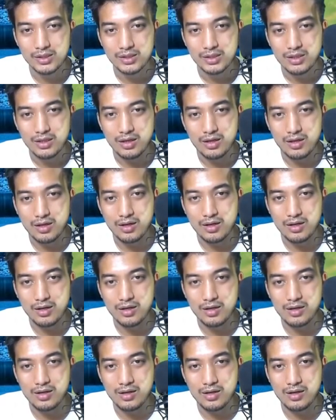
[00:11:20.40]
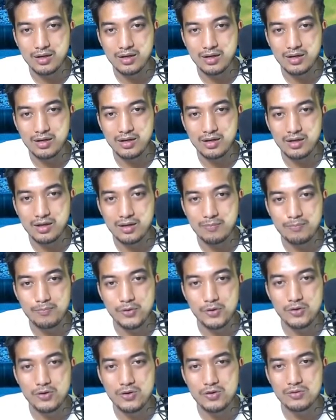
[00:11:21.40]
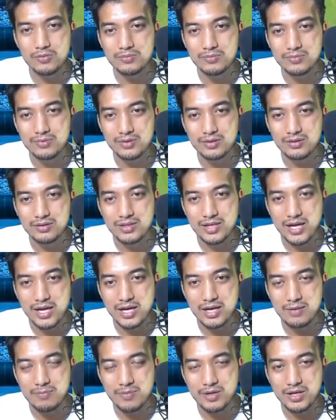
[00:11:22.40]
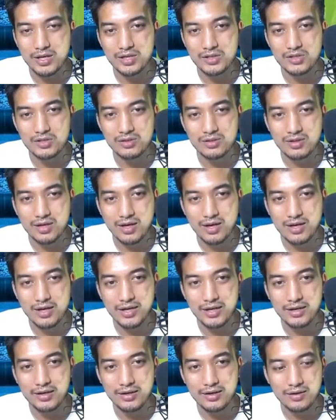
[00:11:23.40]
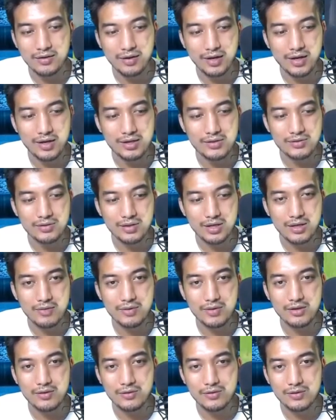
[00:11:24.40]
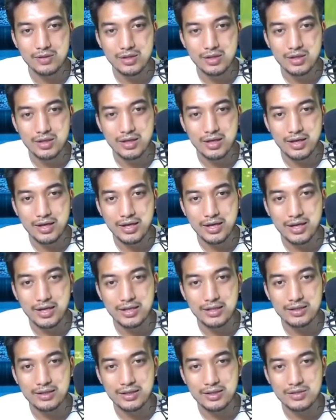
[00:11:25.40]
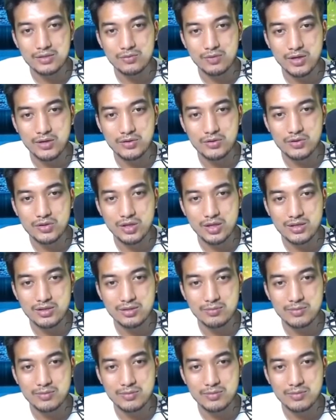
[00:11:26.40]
Ah, boom! Die, bitch, die. Okay, so there we go. And let's try to charge some